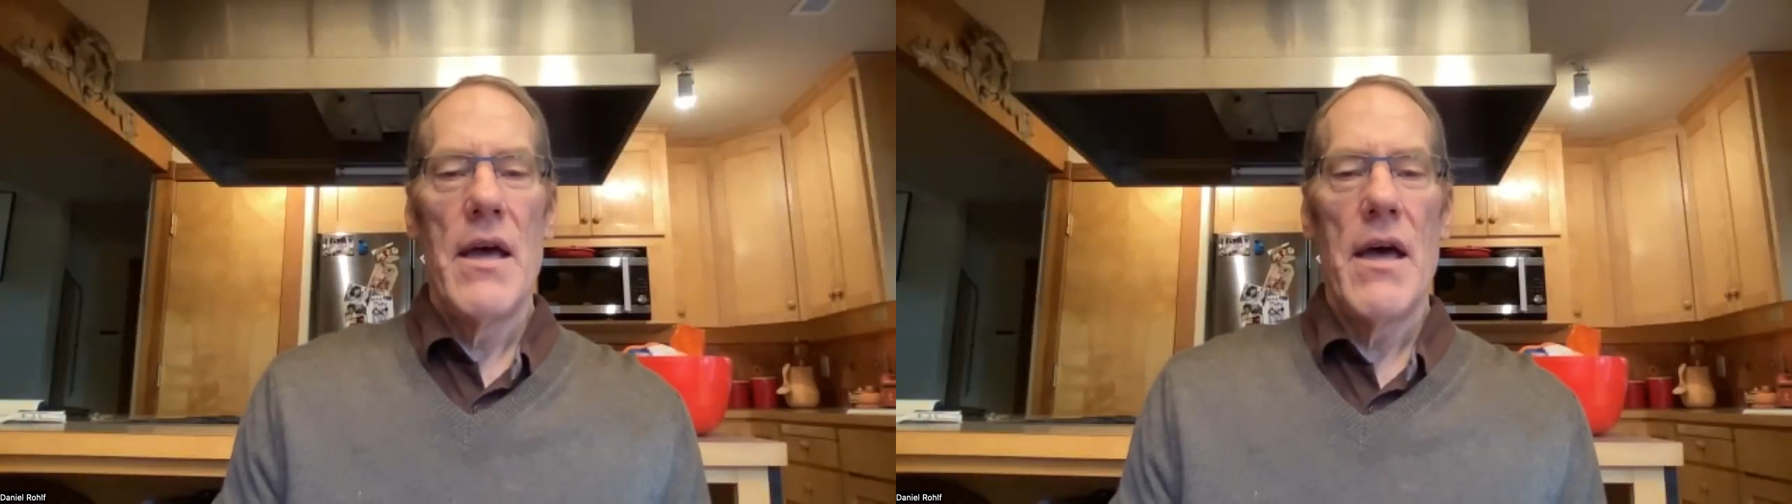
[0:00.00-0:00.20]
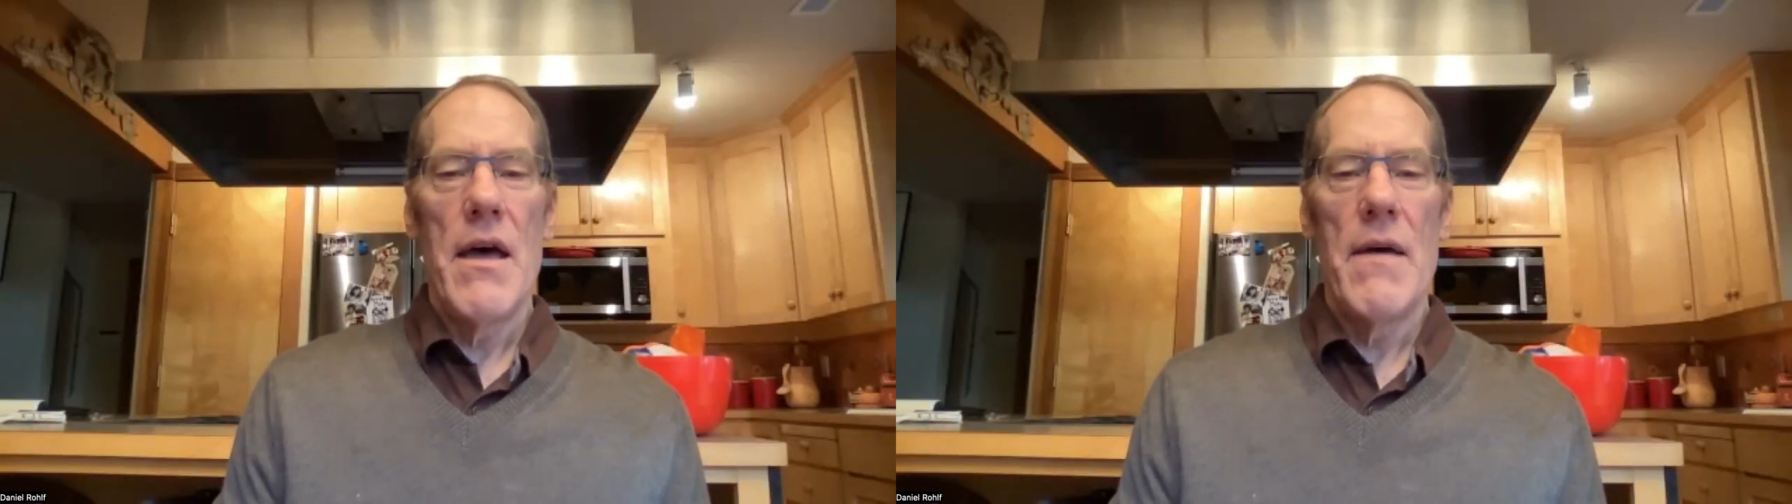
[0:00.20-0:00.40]

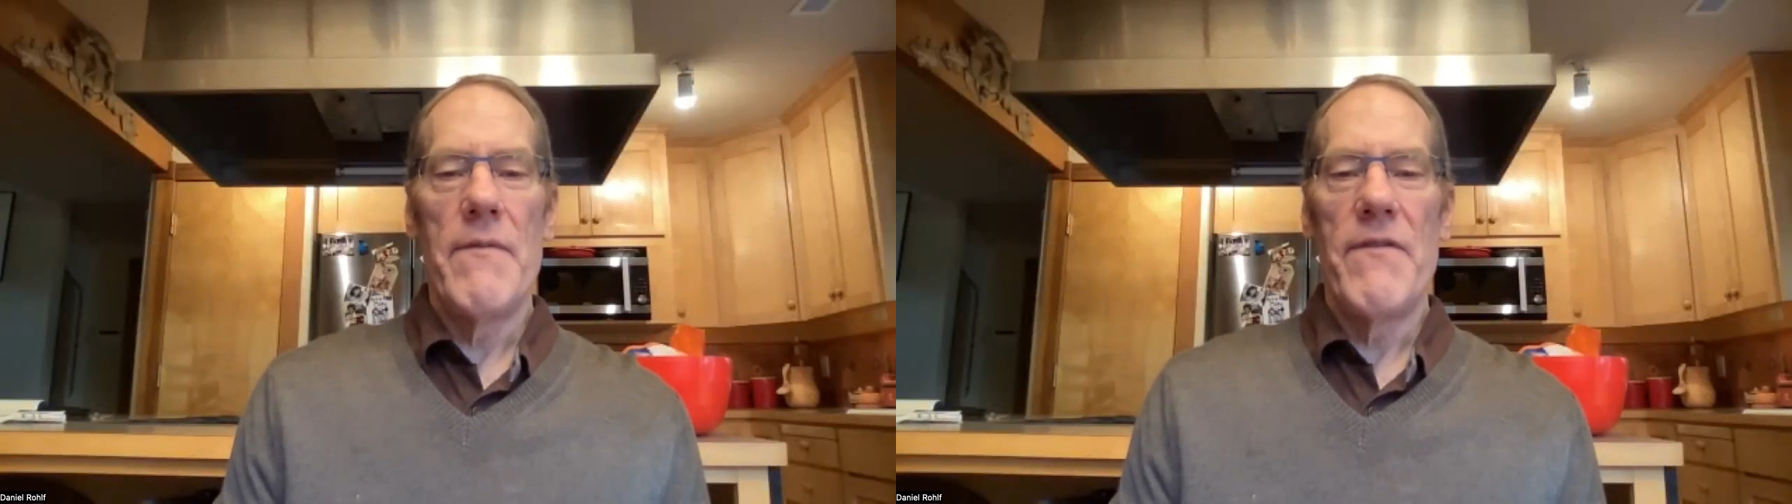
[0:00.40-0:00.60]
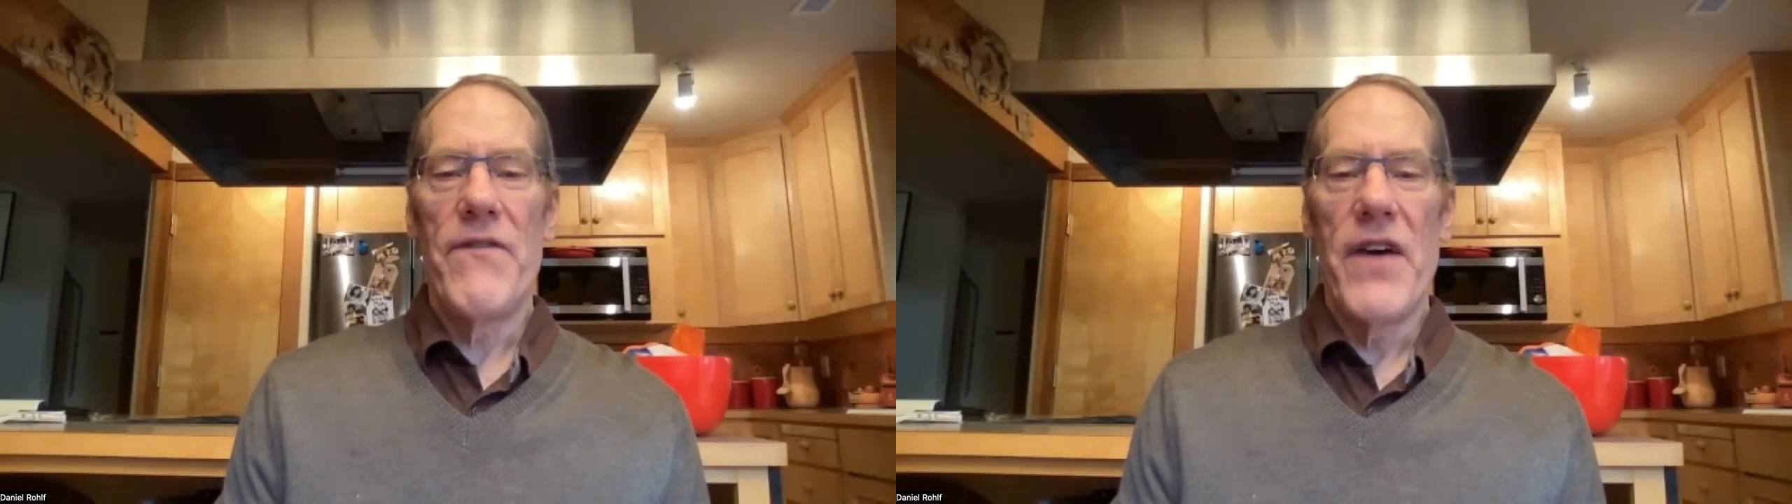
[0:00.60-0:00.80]

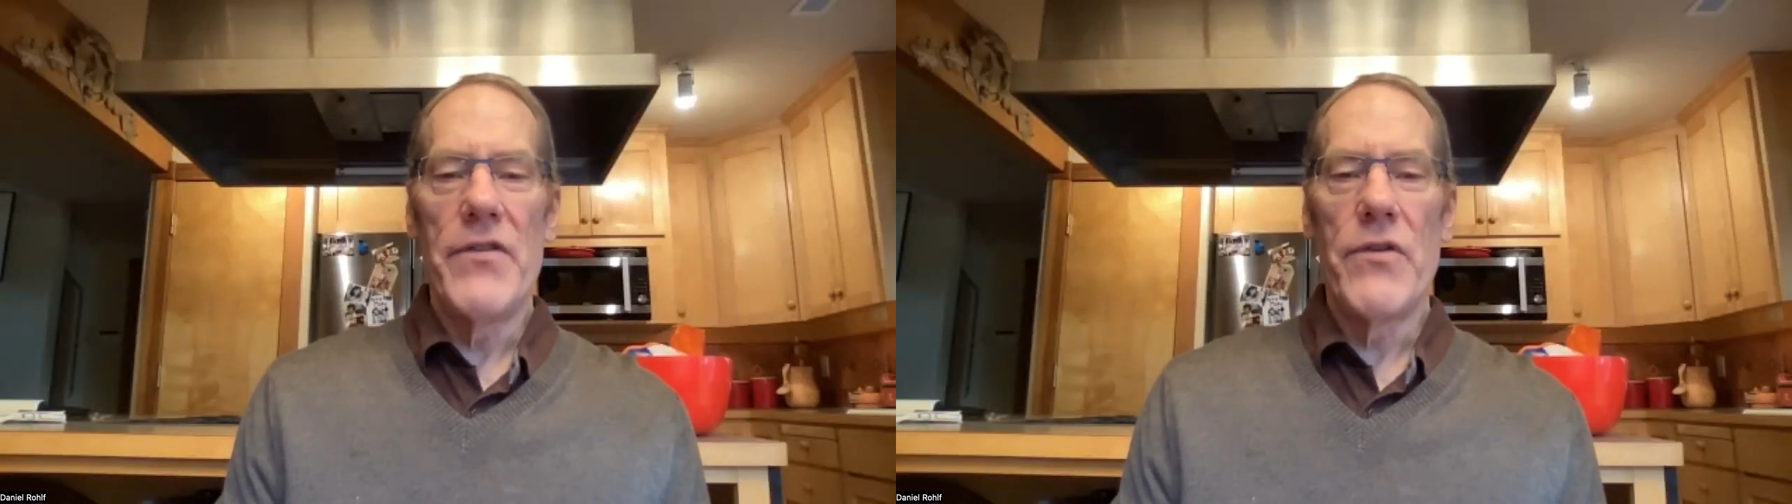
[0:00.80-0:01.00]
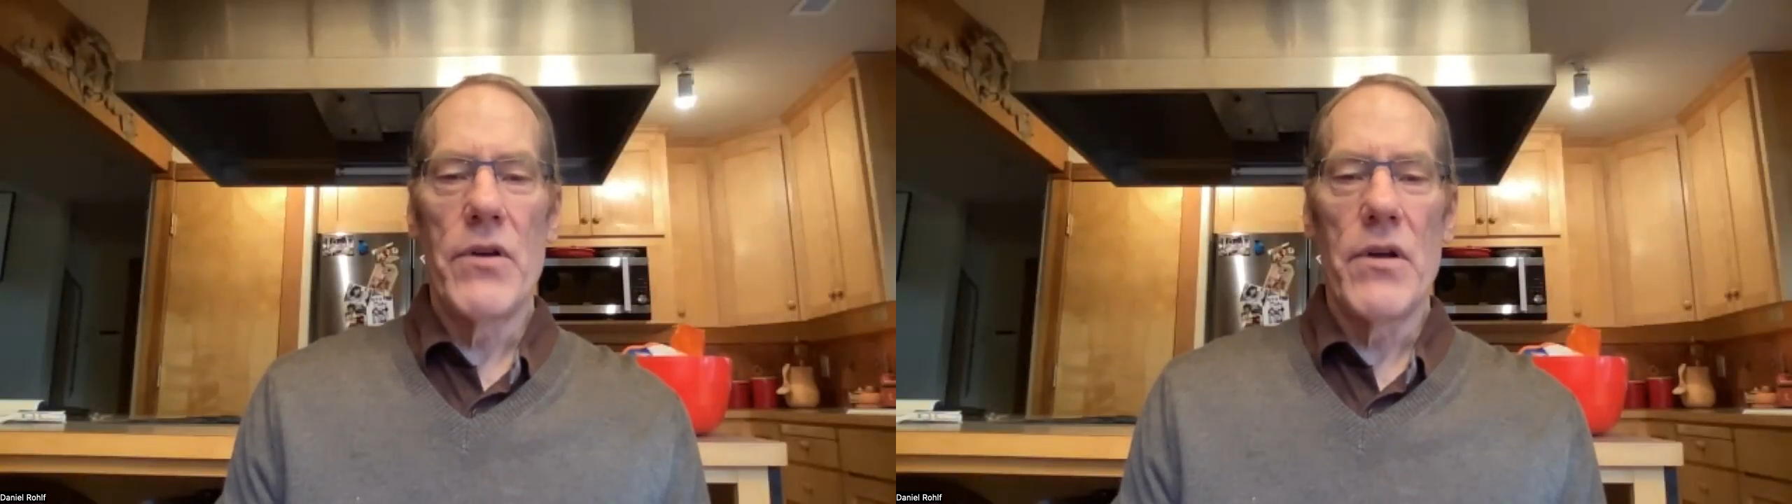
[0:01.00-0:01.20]
um,
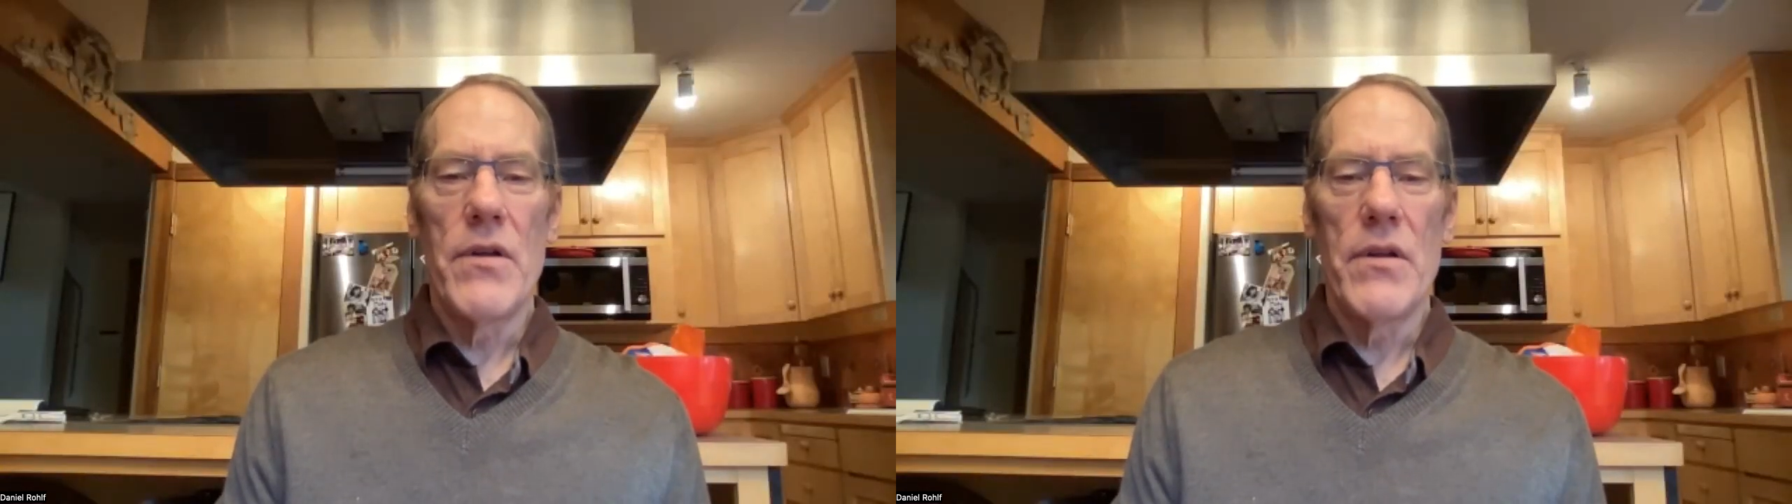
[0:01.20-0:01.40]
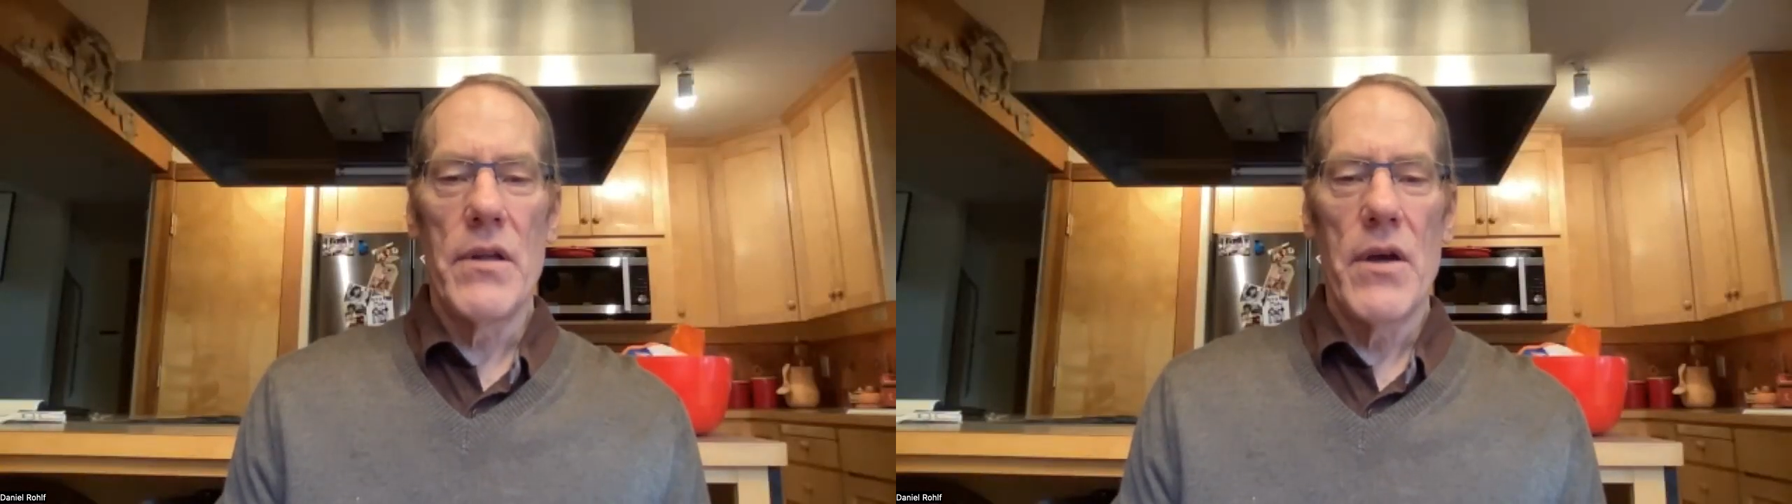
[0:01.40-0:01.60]

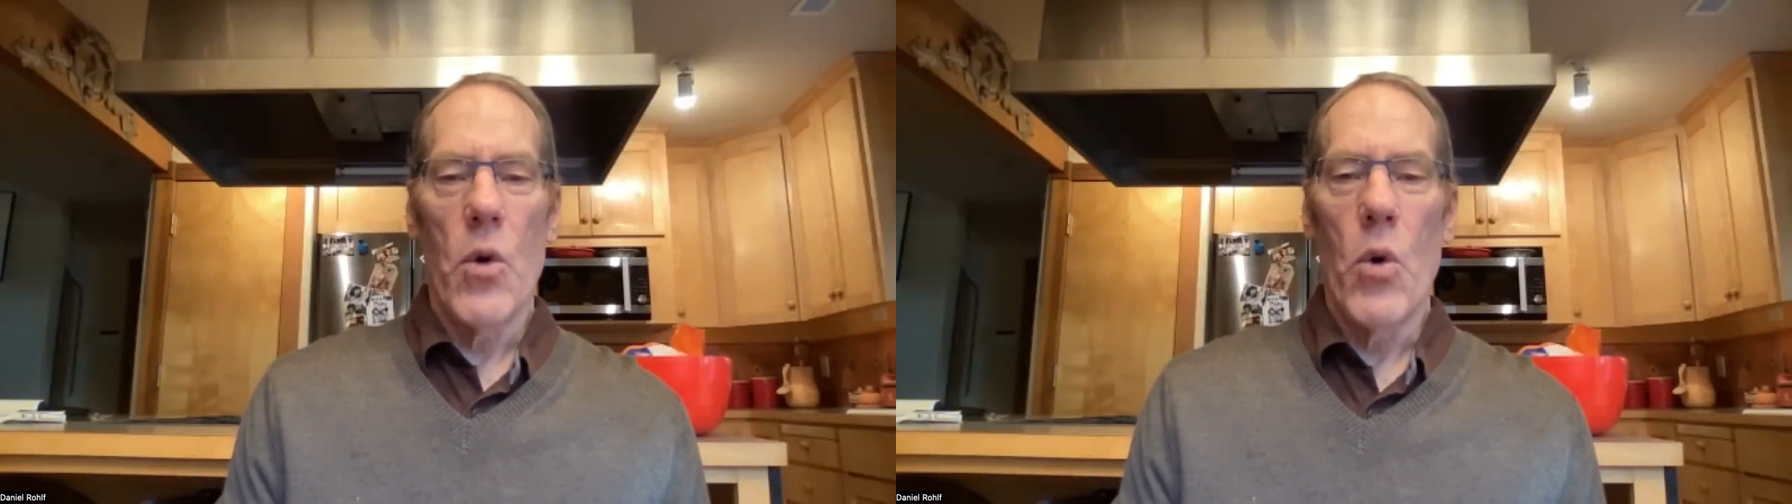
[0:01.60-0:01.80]
federal